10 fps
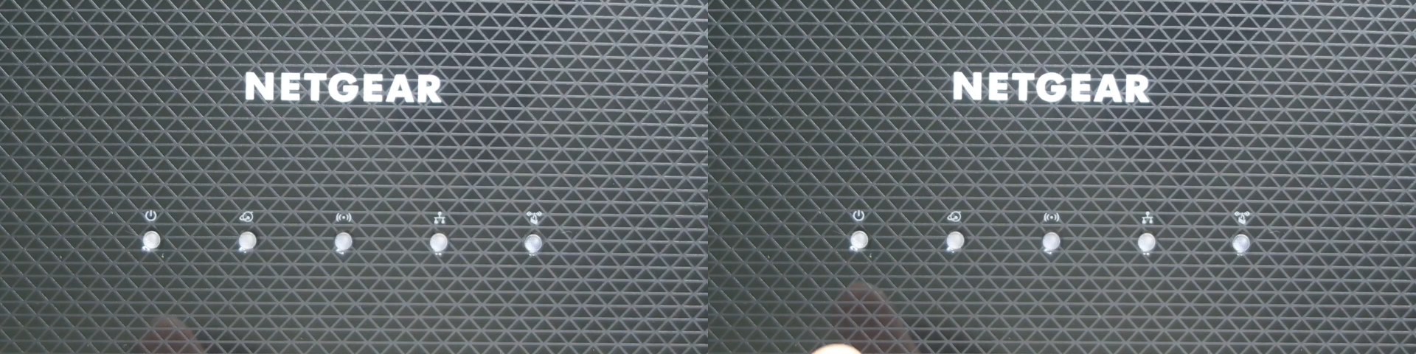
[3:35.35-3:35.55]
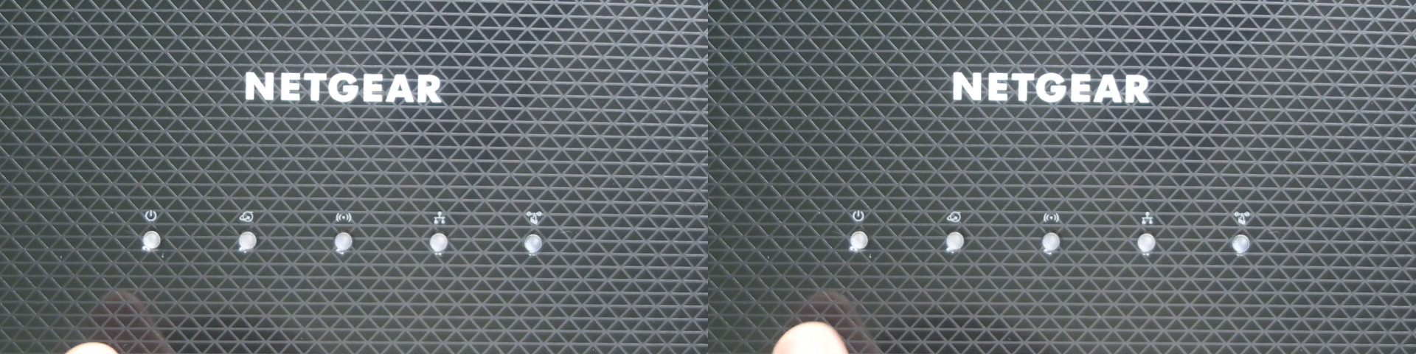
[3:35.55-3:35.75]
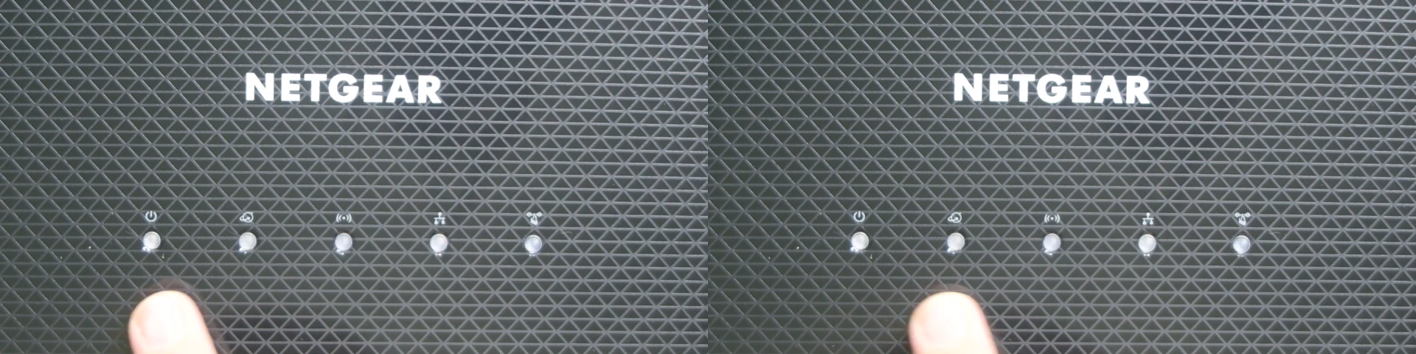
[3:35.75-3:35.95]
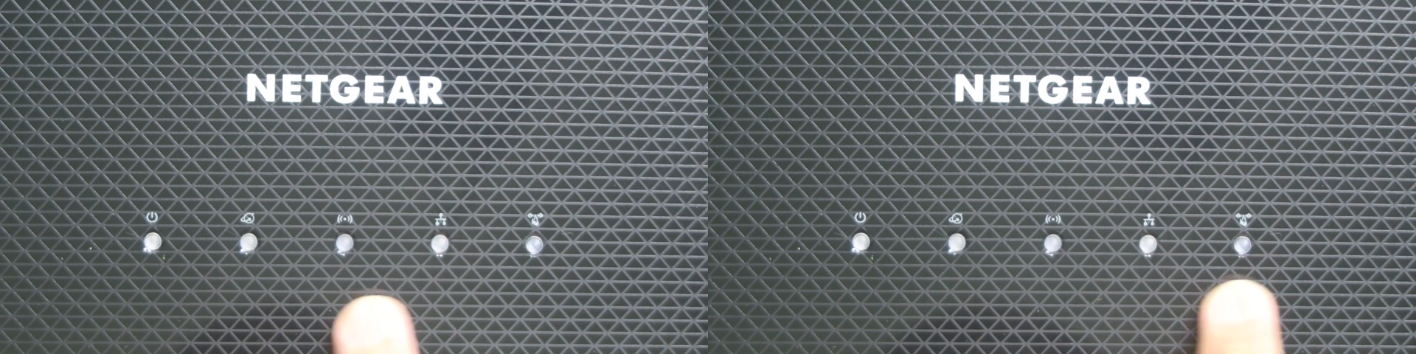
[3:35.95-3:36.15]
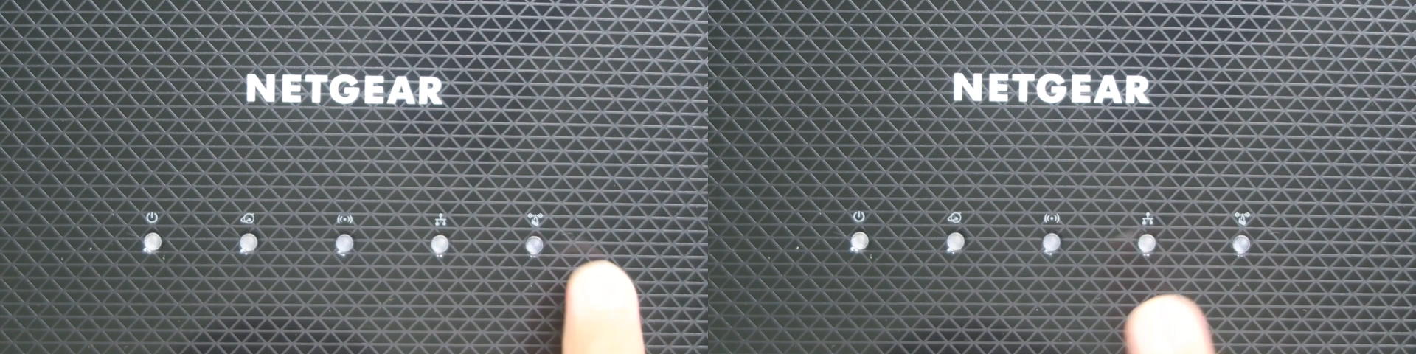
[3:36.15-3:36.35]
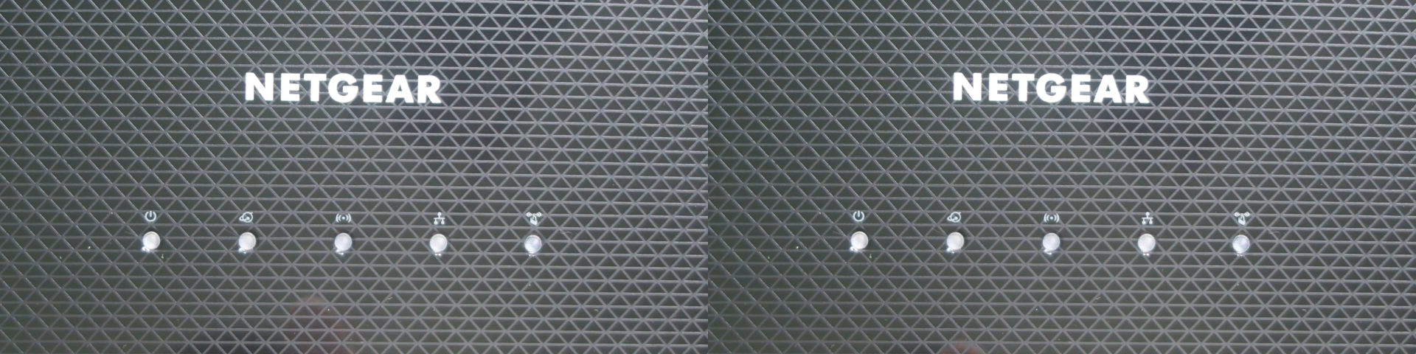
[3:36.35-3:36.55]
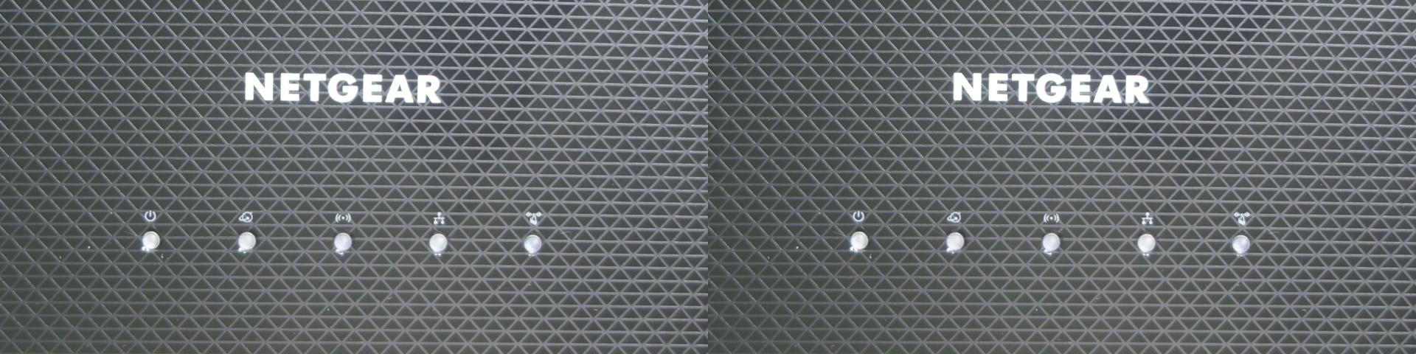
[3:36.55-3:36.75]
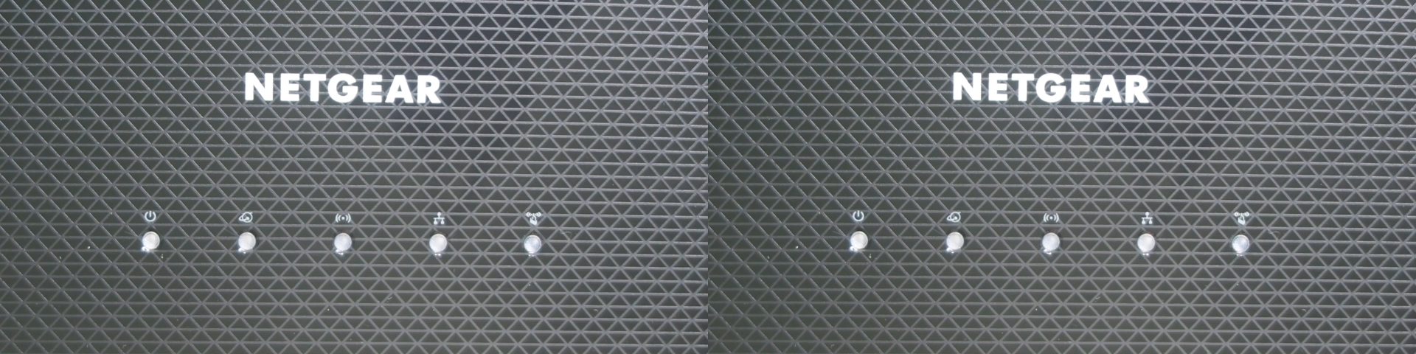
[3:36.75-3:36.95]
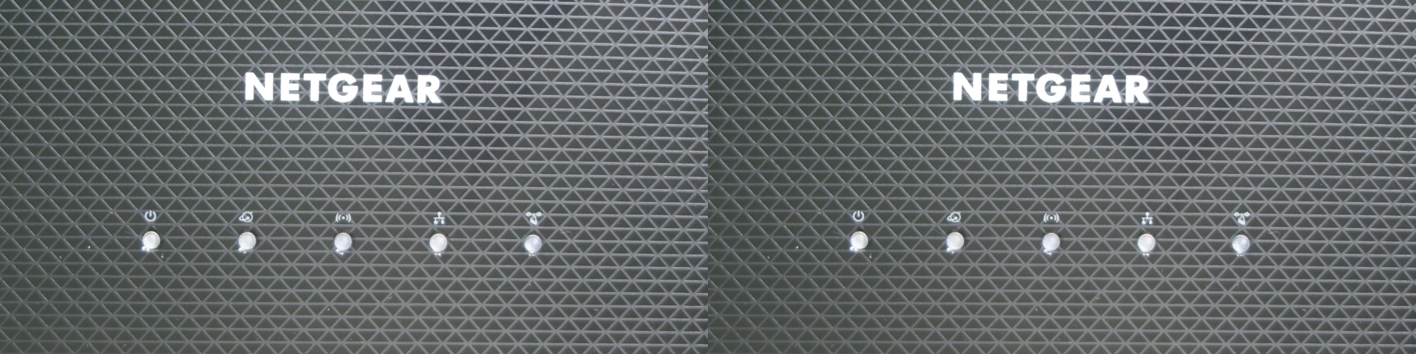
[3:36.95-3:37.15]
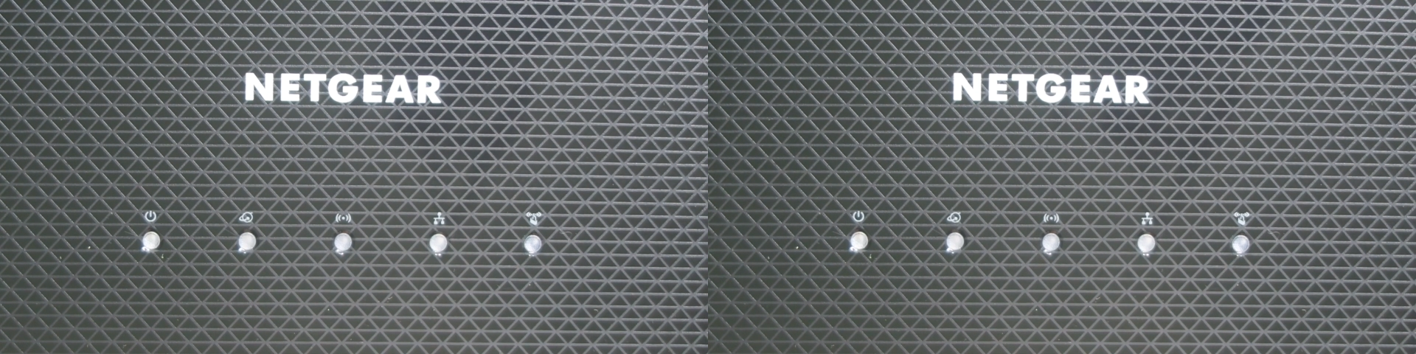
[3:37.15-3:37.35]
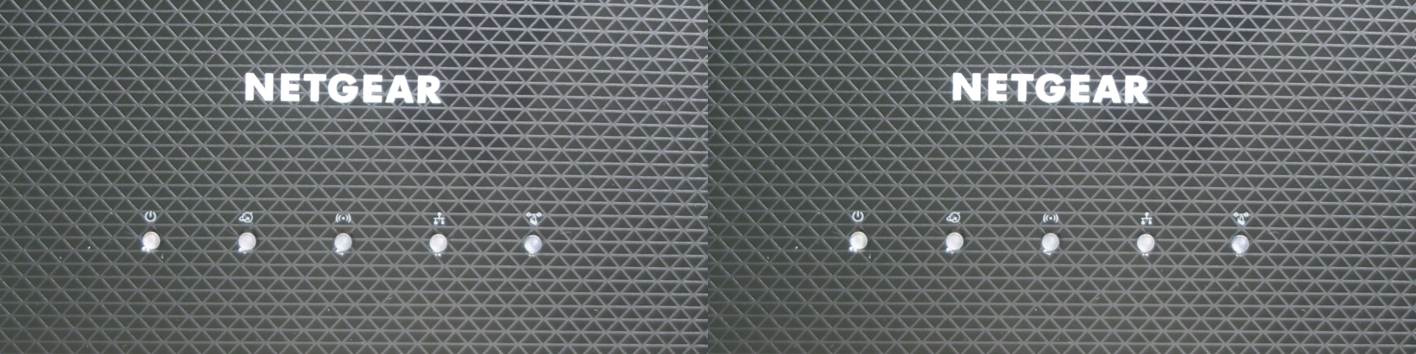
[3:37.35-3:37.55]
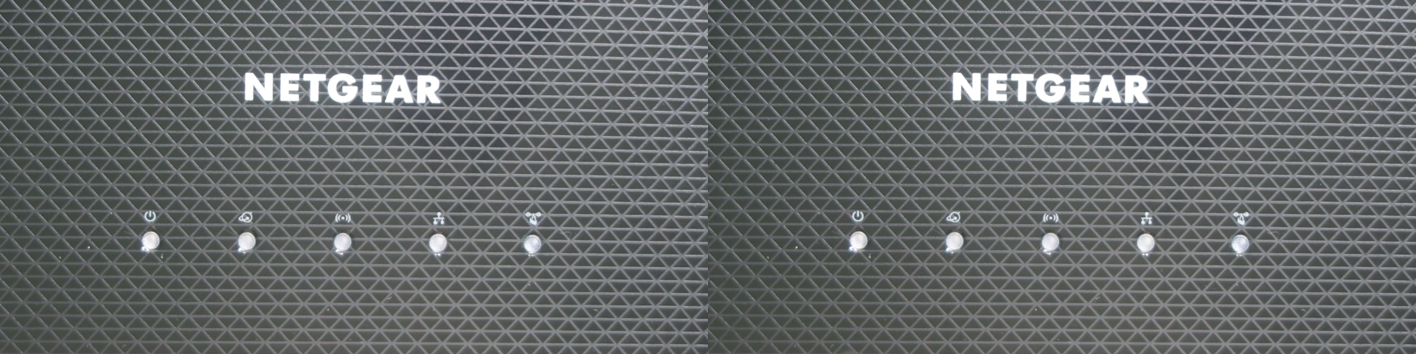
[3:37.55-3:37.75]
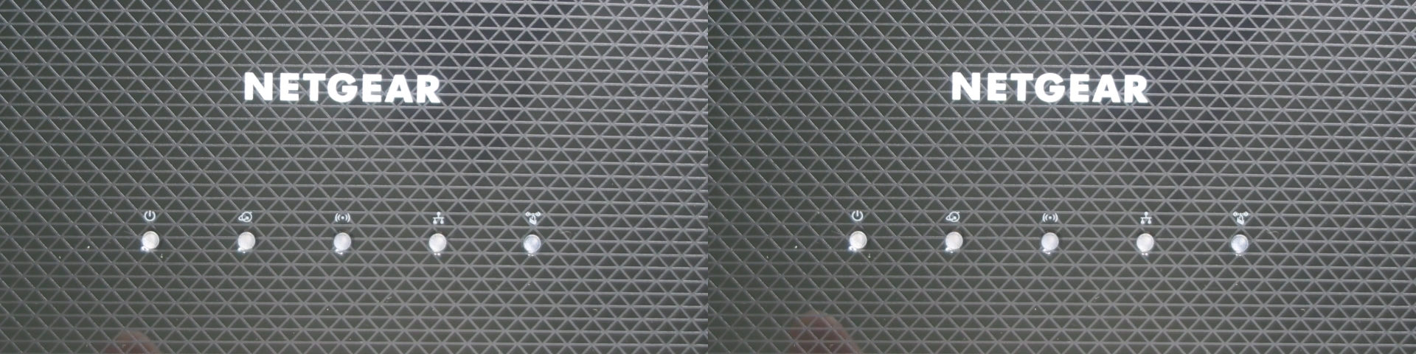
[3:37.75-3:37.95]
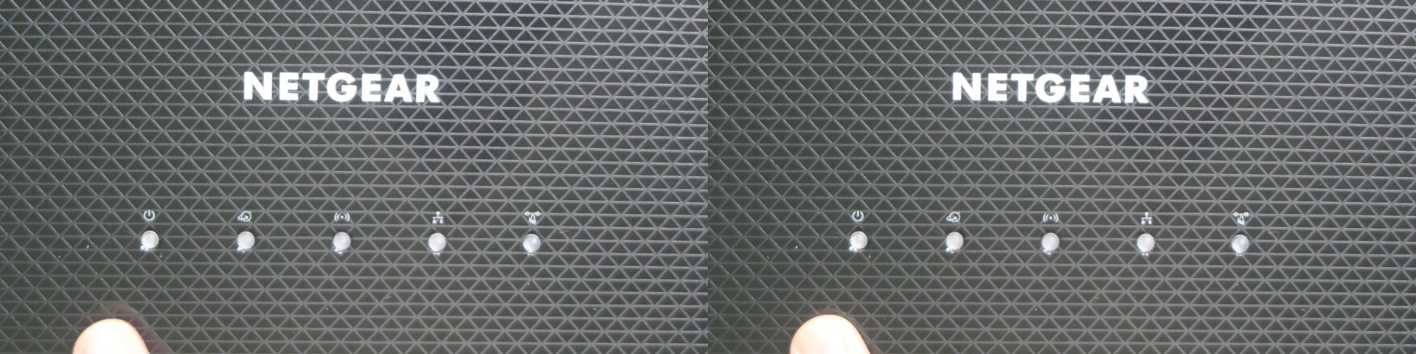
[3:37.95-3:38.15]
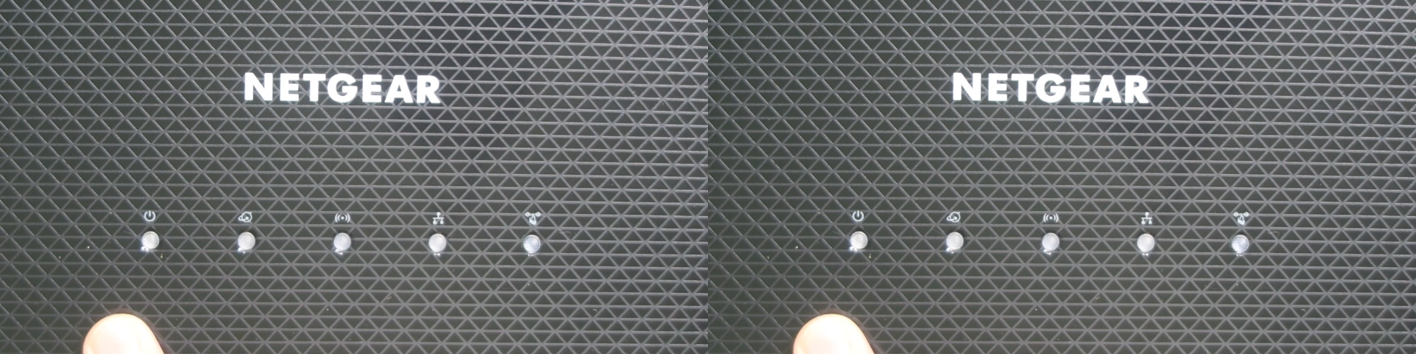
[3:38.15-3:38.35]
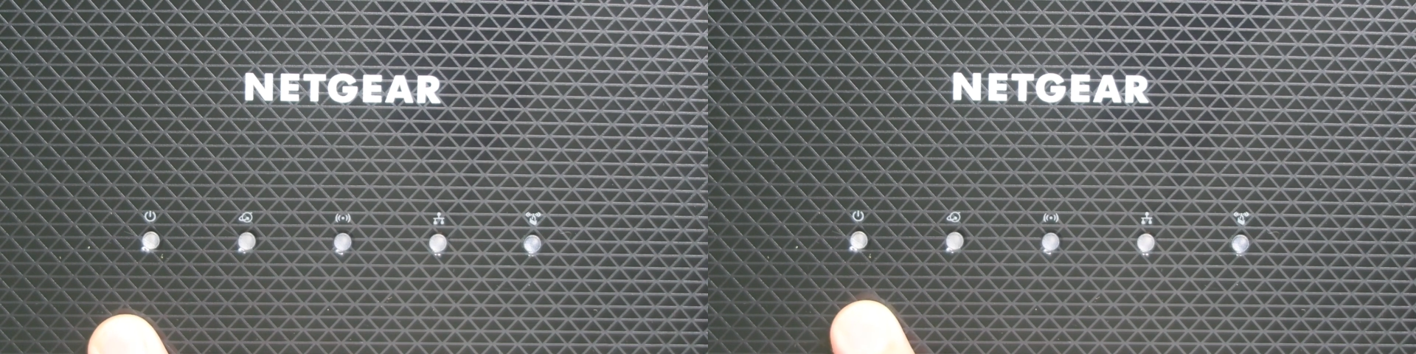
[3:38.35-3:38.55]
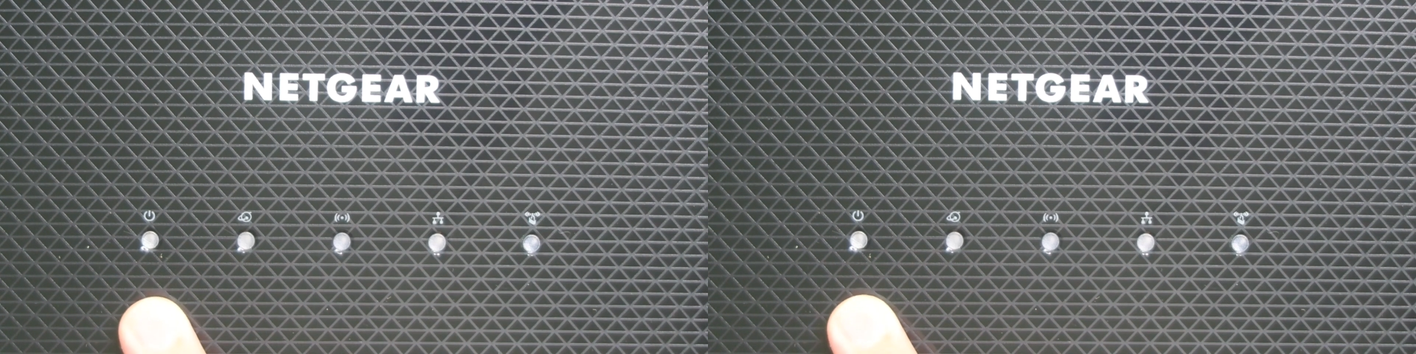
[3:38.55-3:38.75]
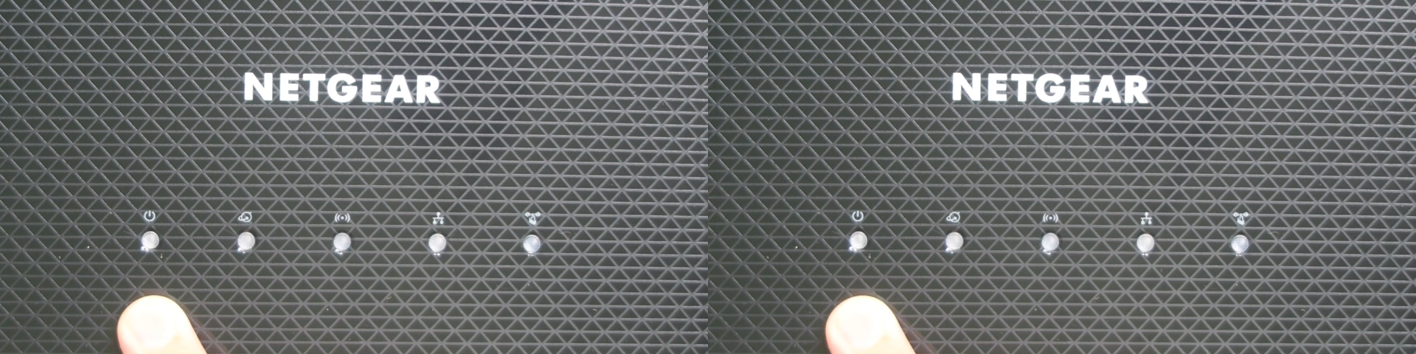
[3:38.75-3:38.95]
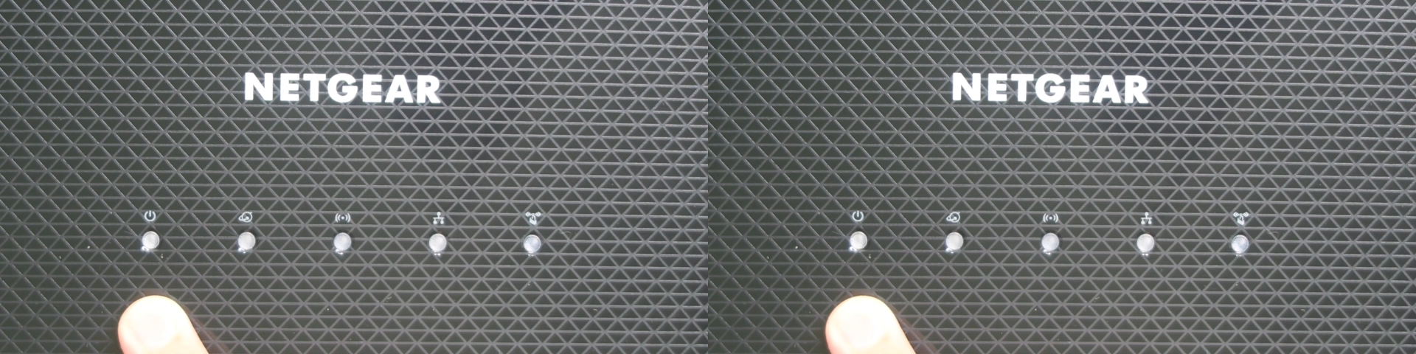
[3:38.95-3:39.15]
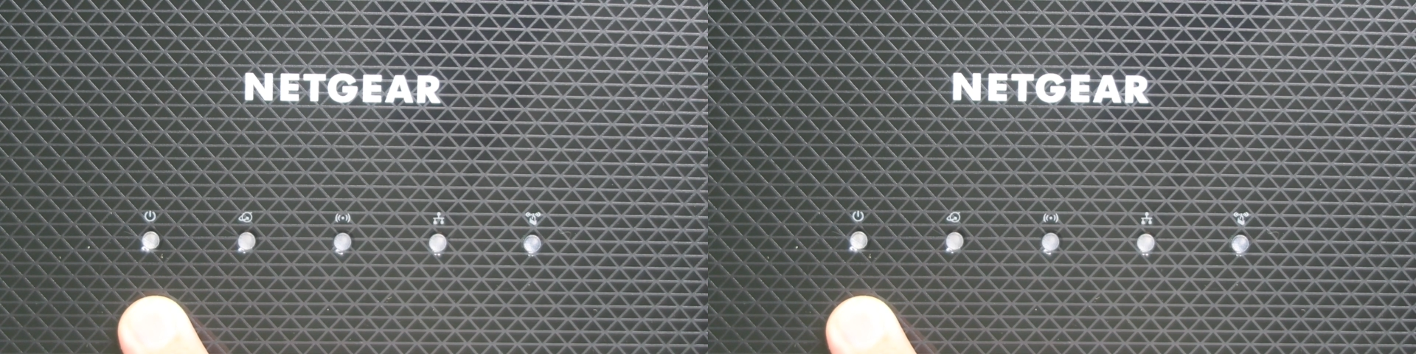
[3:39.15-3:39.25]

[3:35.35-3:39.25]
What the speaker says: Nobody's mouth can be seen.